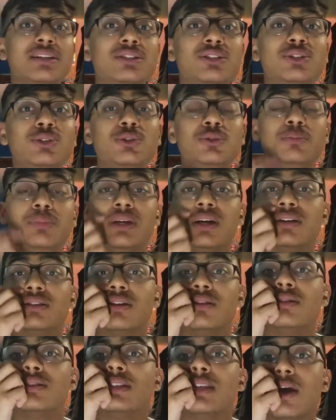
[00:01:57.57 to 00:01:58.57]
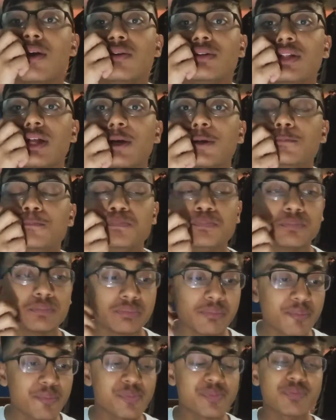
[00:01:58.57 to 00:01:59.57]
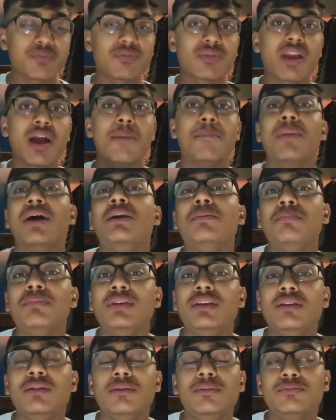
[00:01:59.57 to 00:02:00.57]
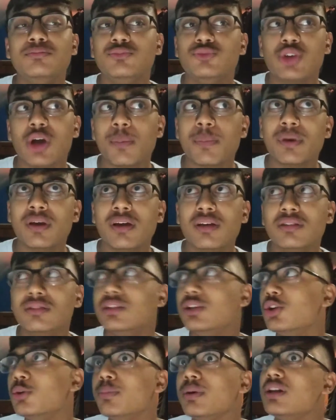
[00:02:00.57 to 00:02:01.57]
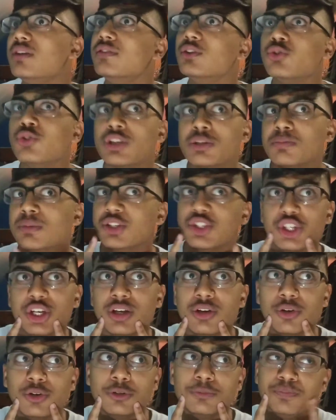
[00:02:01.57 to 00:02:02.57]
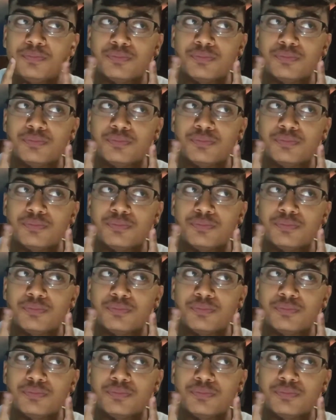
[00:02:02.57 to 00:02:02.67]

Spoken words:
tuned because on SoundCloud, I might be dropping a little bit of a Christmas jingle